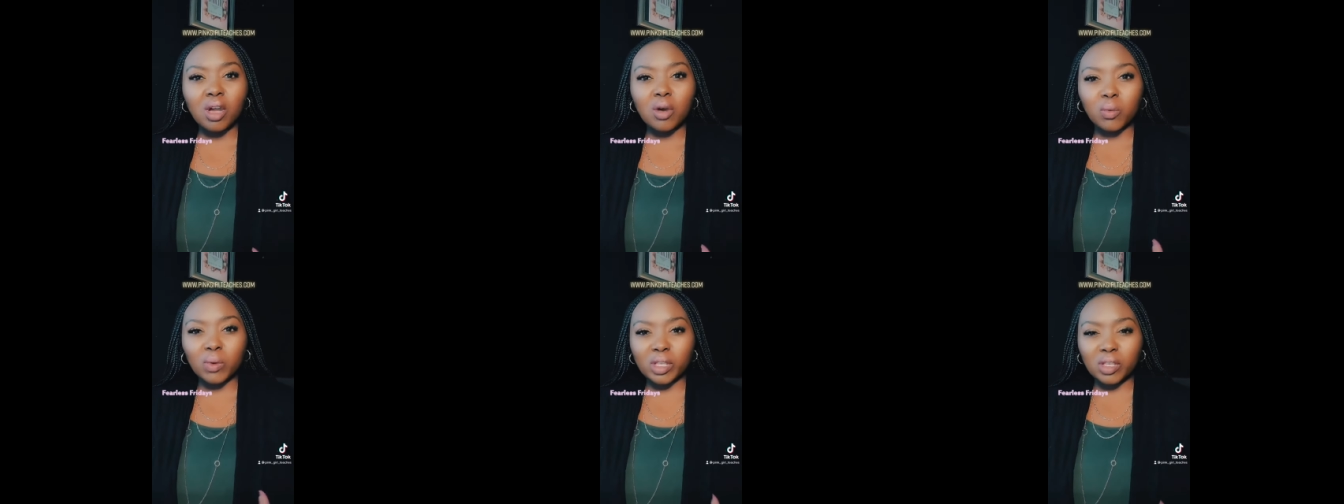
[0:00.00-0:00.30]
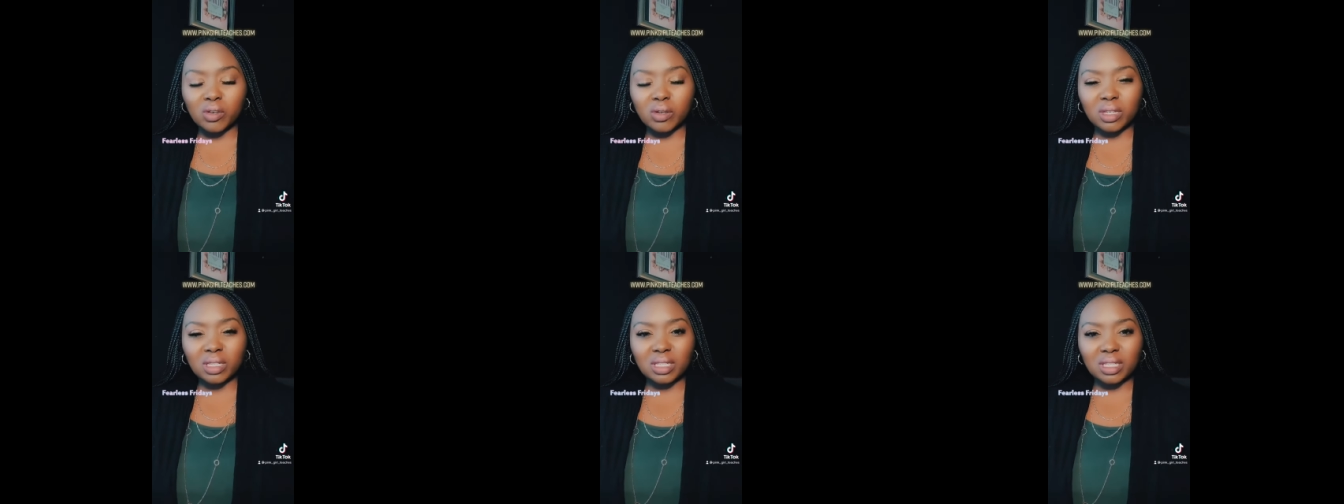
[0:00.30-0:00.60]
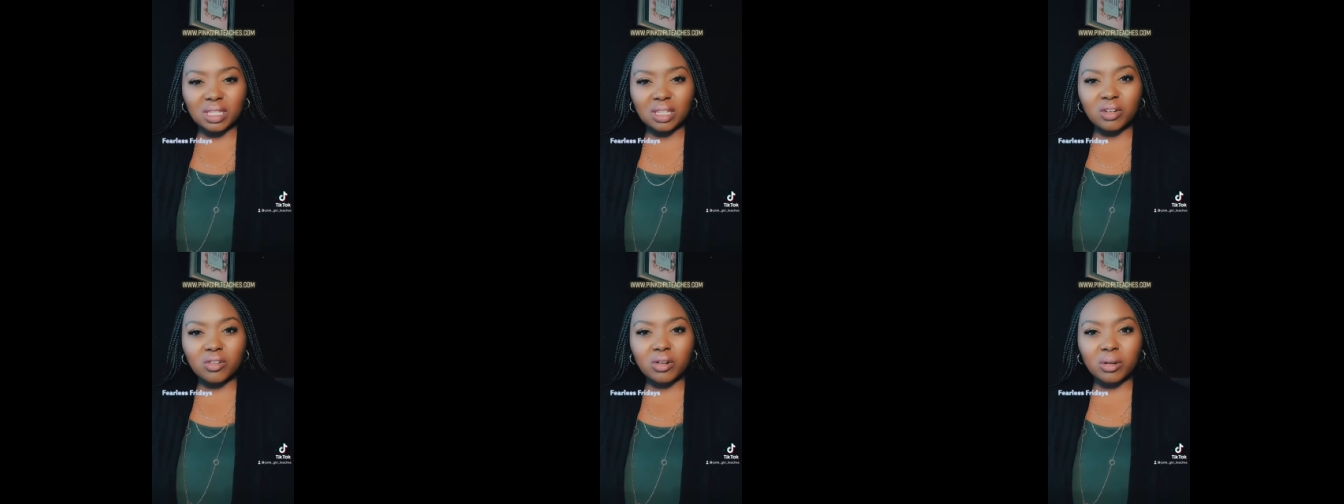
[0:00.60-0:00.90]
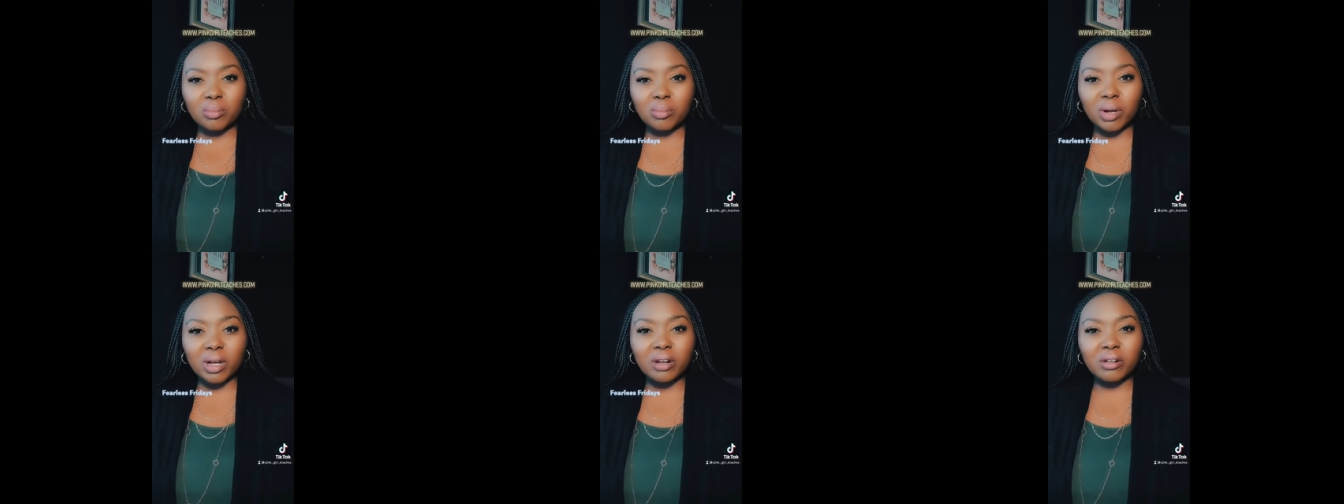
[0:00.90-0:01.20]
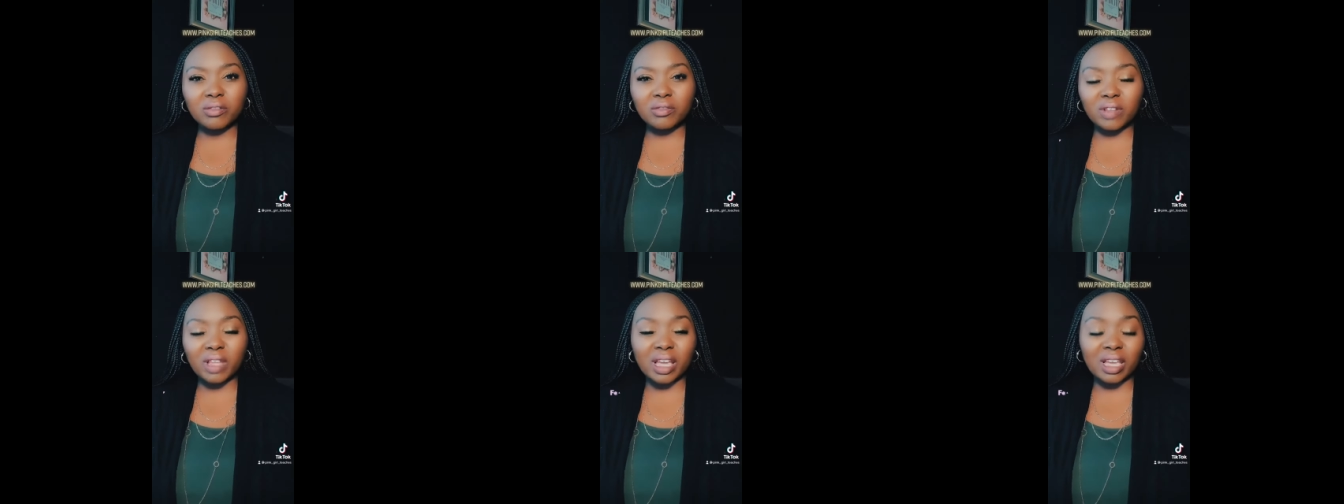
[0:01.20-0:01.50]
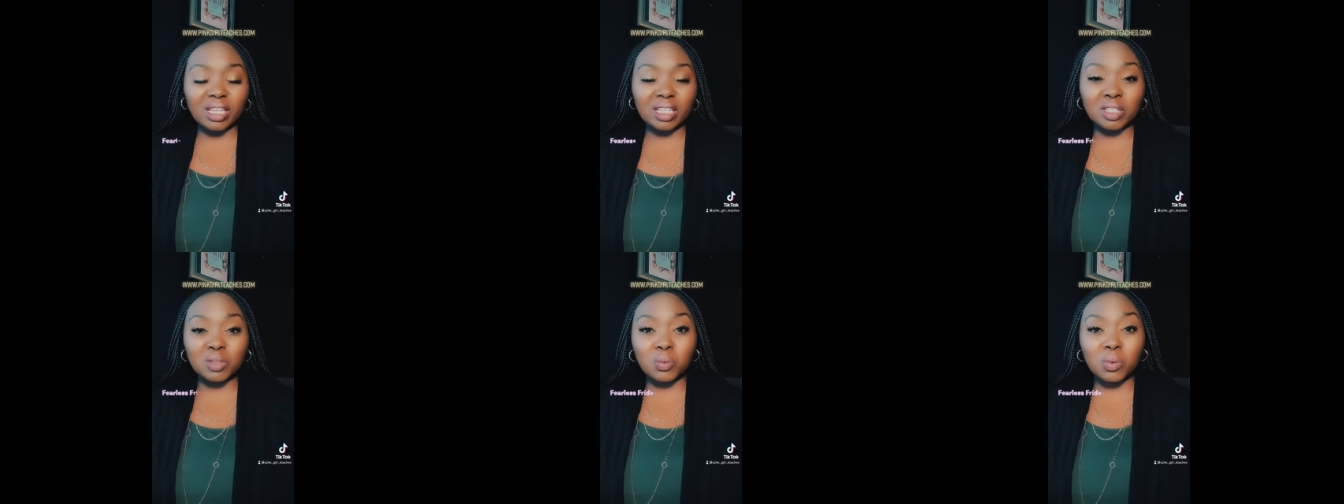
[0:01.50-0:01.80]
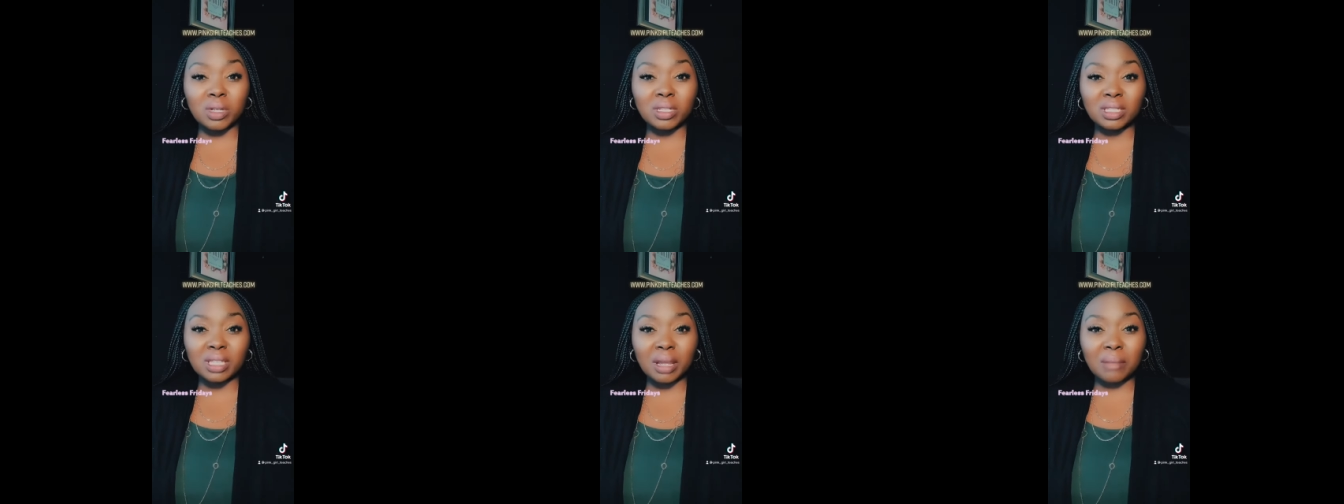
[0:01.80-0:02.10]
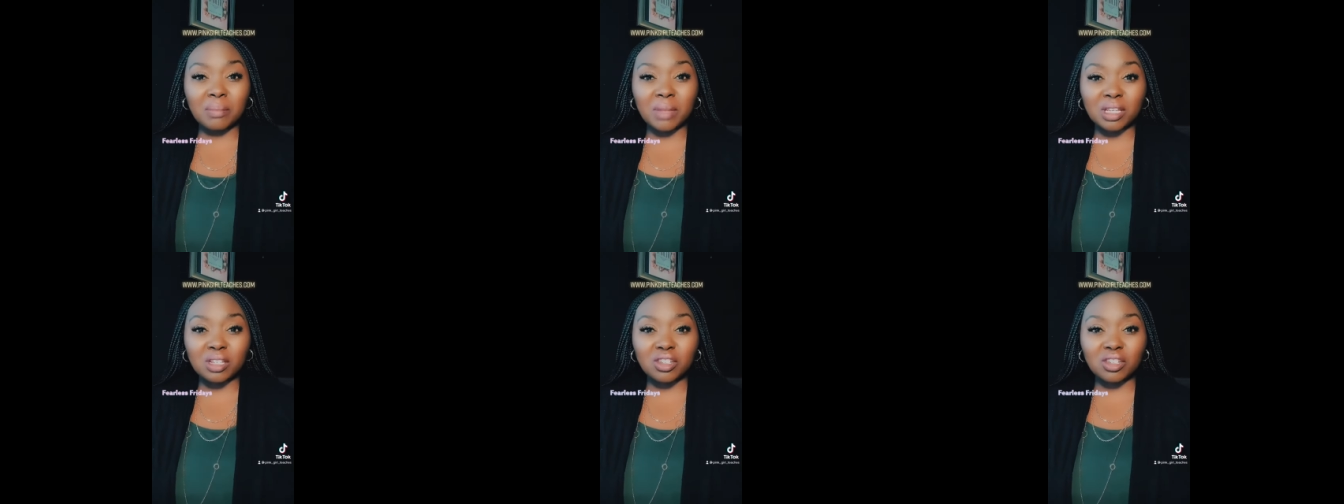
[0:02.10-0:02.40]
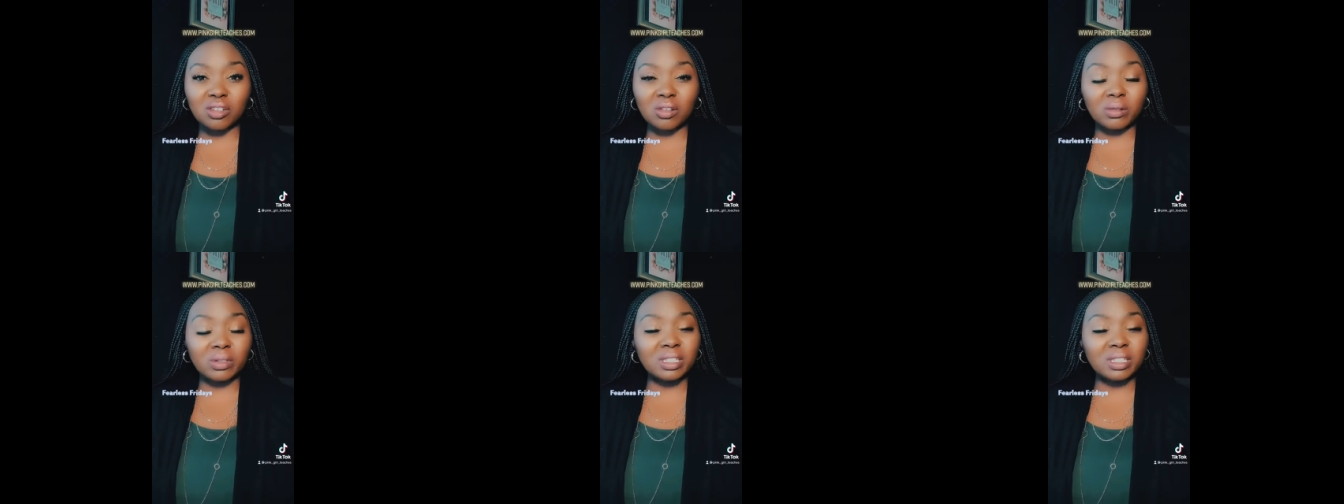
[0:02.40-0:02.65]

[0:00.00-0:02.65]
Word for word: When you consider a butterfly, it's one dimensional.